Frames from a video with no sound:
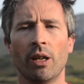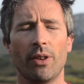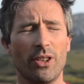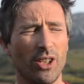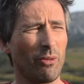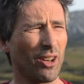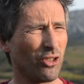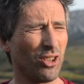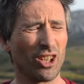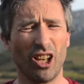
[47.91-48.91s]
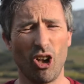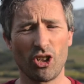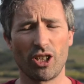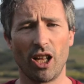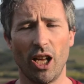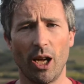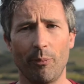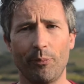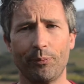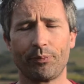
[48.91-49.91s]
This year we've had to treat it a lot.
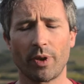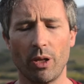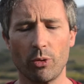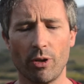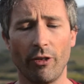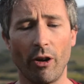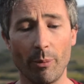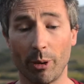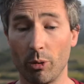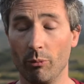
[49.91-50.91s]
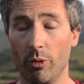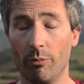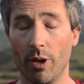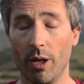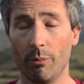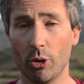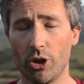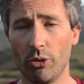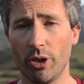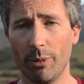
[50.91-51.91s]
There was a very big problem with
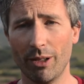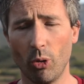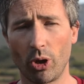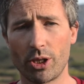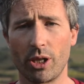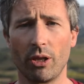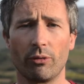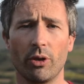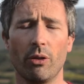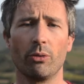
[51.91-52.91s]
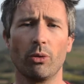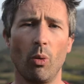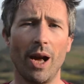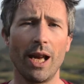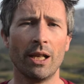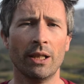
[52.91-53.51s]
mildew in the middle of August. A lot of growers were away.